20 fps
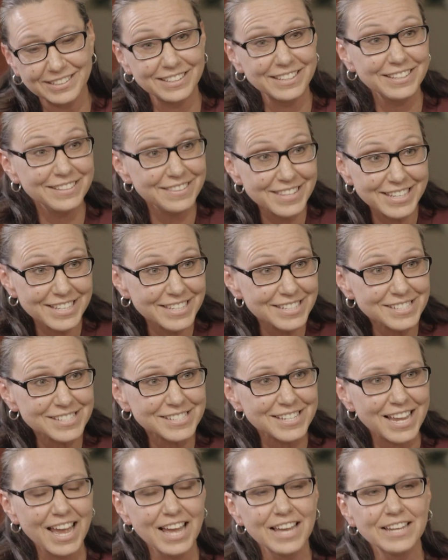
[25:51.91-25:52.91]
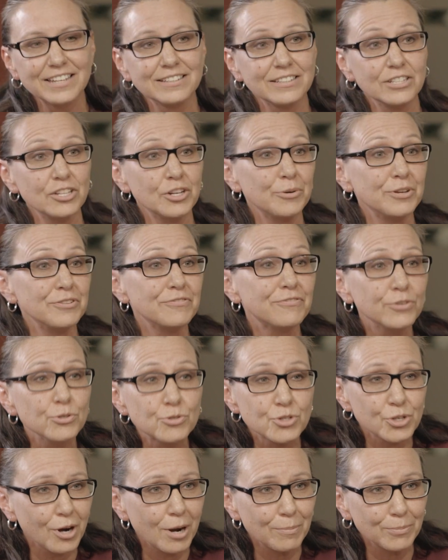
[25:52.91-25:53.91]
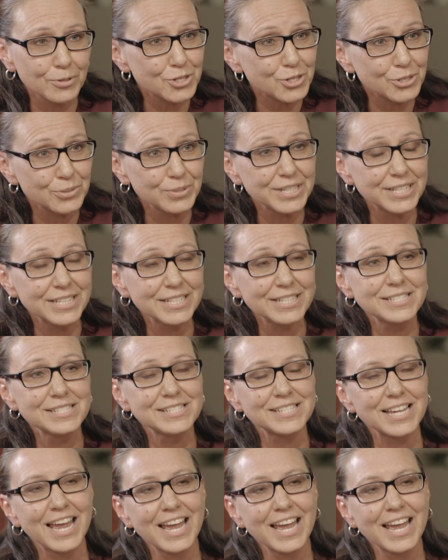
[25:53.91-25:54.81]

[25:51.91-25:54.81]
in this and in future opportunities.